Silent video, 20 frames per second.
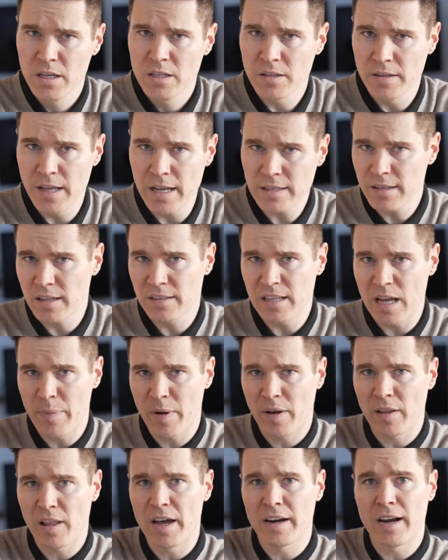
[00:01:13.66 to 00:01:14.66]
So that's the type
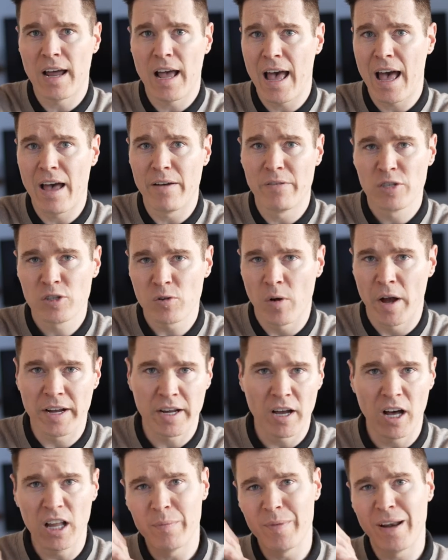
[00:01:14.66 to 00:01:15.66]
of client I have. So I
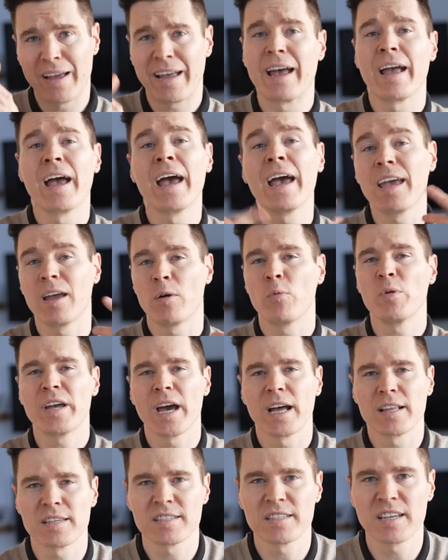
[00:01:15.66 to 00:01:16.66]
call him hey, we
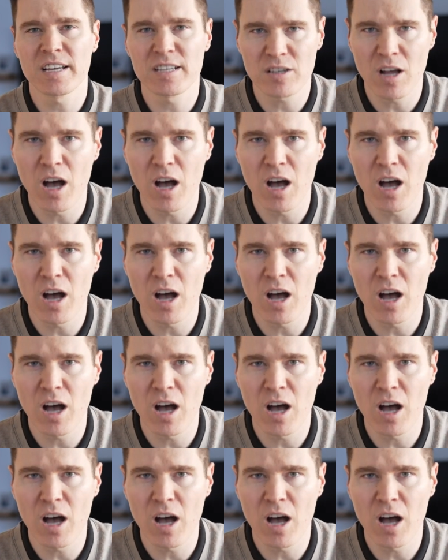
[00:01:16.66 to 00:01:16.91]
got 6